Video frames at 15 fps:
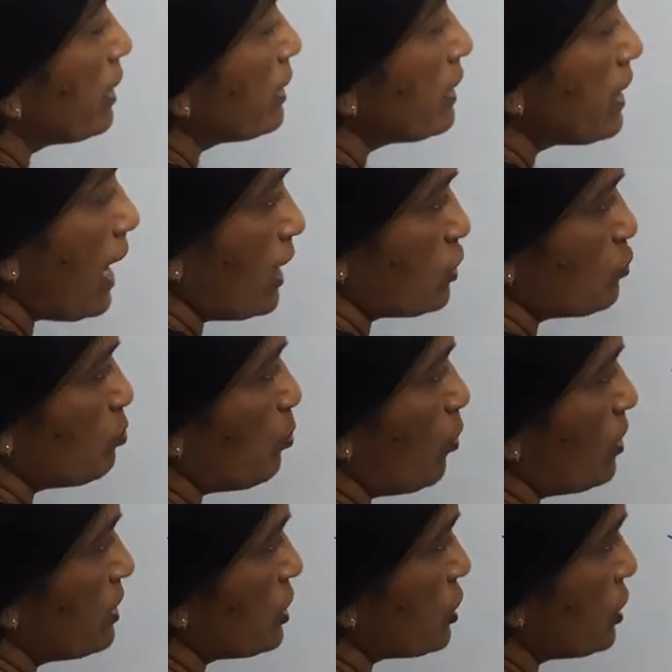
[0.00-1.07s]
he has
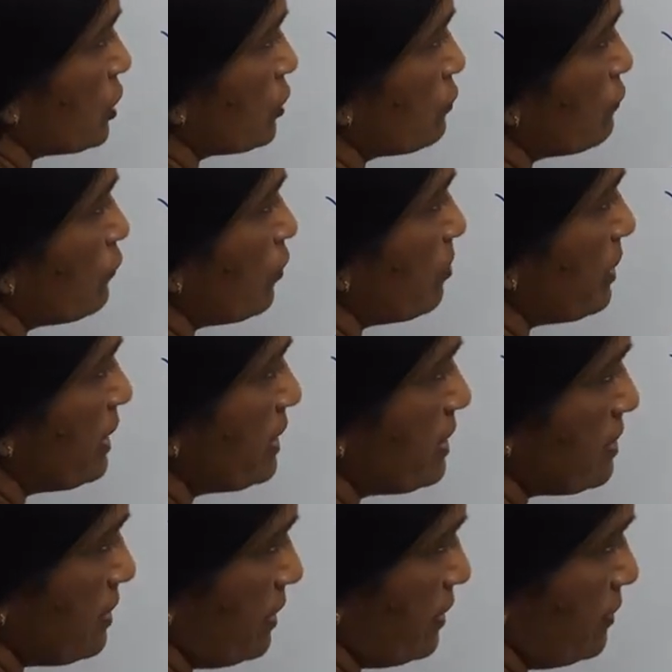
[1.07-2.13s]
polished it from
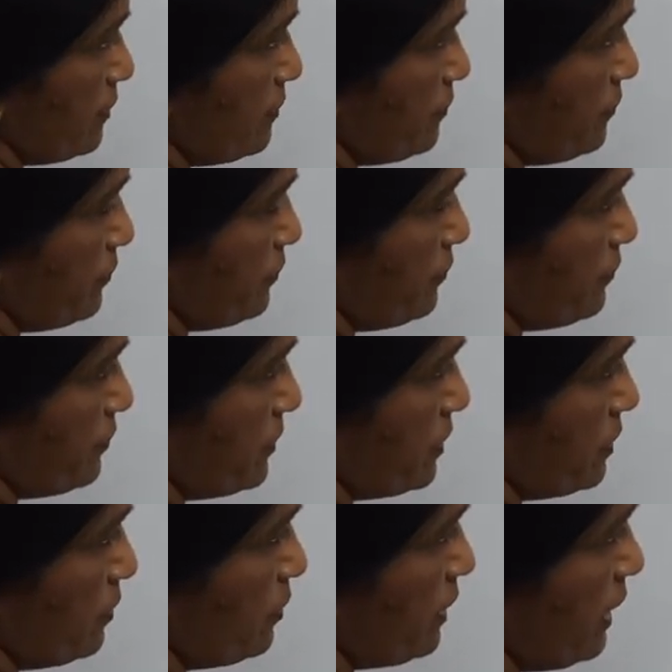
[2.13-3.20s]
inside.
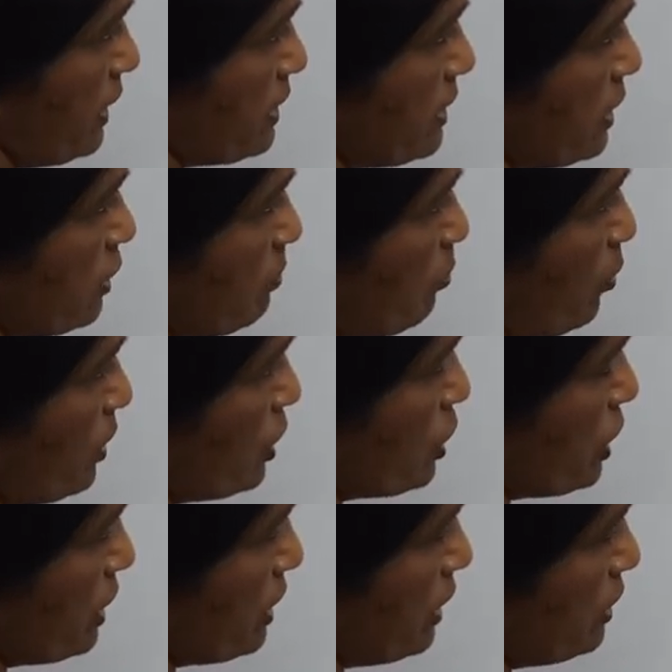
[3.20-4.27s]
Okay, see the
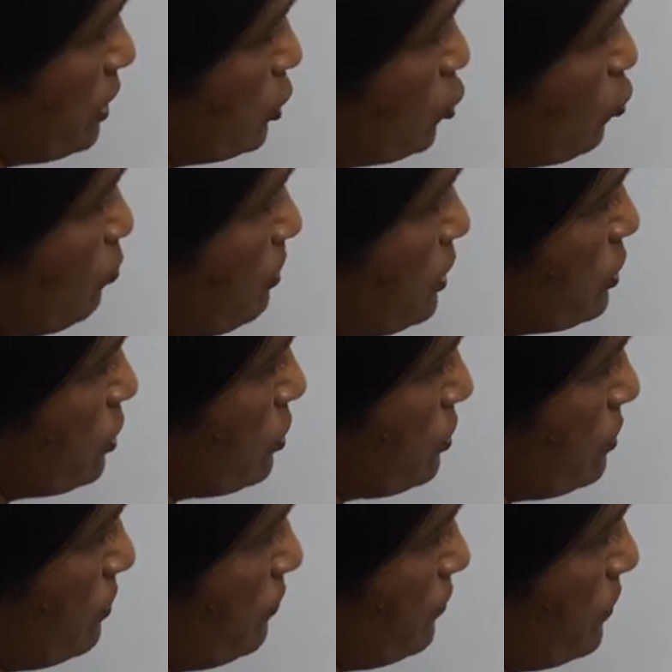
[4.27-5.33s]
polishing in the two
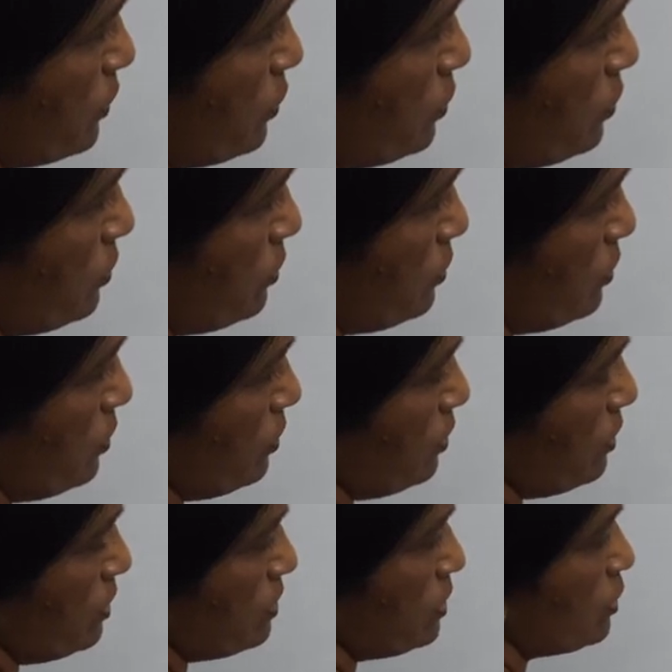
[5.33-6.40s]
pieces.
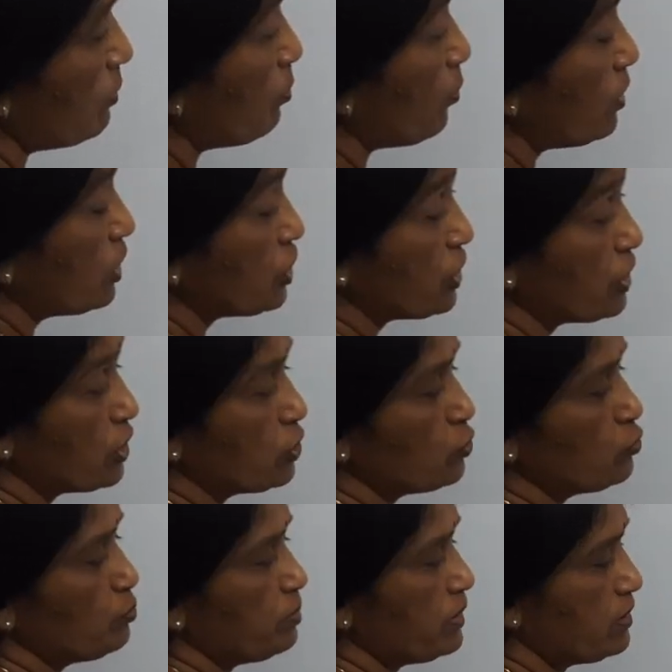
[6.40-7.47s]
See the polishing in
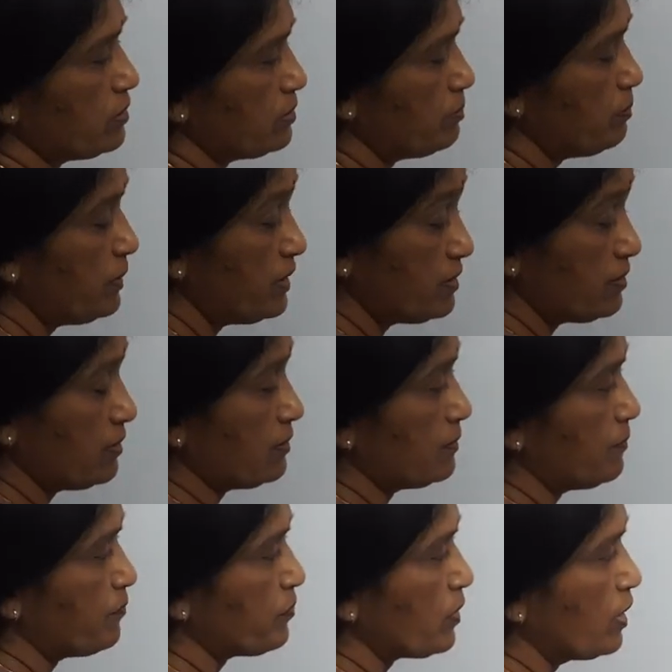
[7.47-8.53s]
two pieces.
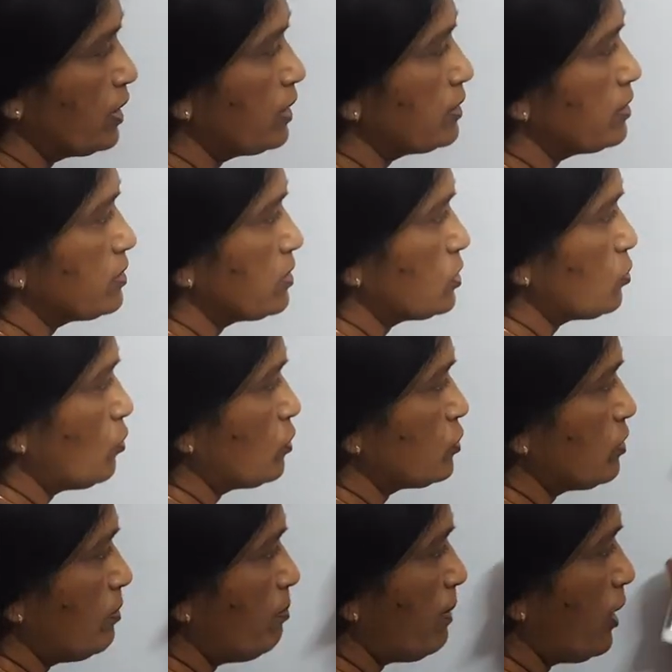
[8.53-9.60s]
This is
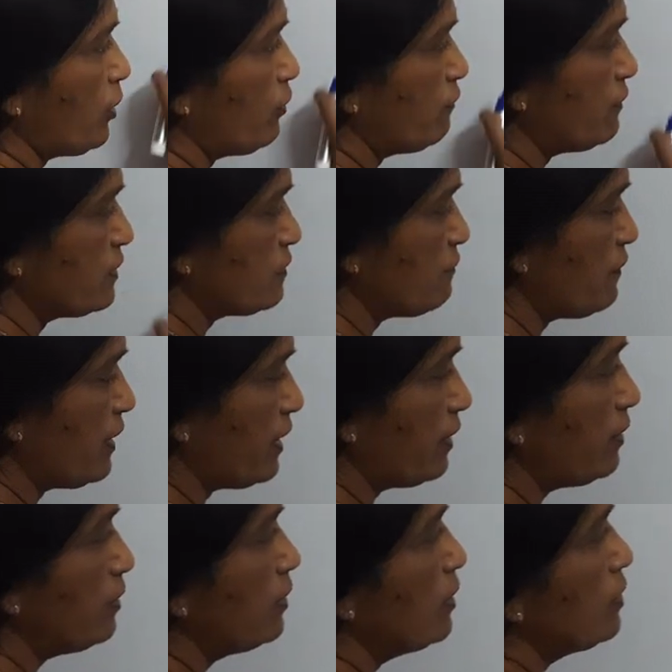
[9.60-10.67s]
also a part of a
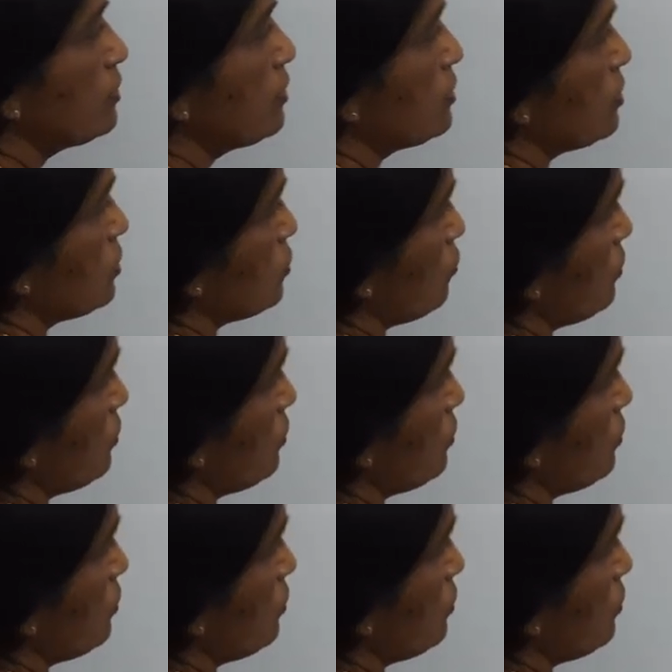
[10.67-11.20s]
sphere. This is